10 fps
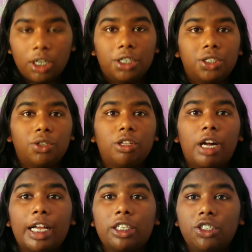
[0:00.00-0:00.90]
So
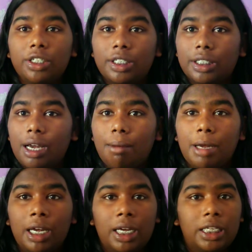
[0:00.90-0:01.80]
that's just
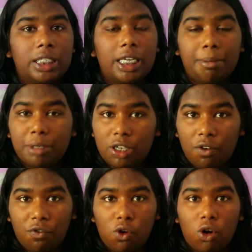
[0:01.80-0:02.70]
some tips
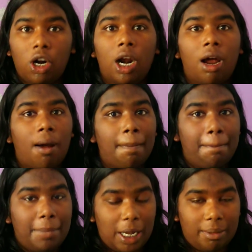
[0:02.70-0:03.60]
for
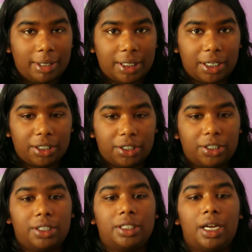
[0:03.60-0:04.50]

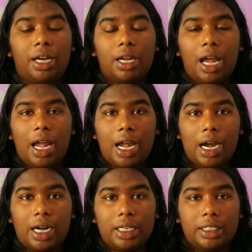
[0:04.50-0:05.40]
babysitters,
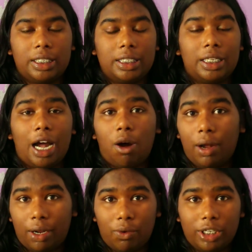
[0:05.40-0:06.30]
and now
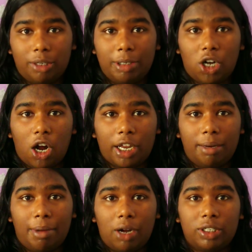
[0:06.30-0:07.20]
I'm going to be talking
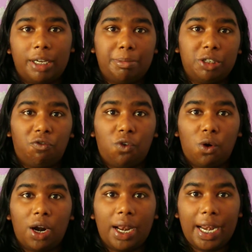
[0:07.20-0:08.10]
about tips
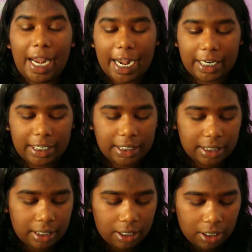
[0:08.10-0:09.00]
for
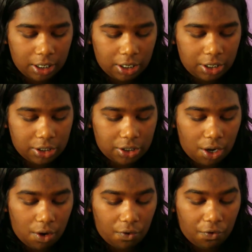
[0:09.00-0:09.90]
nannies.
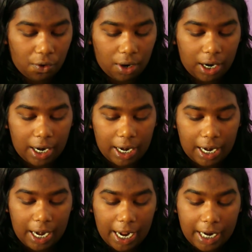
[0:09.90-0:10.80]
So for
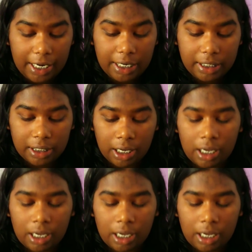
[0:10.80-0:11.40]
nannies,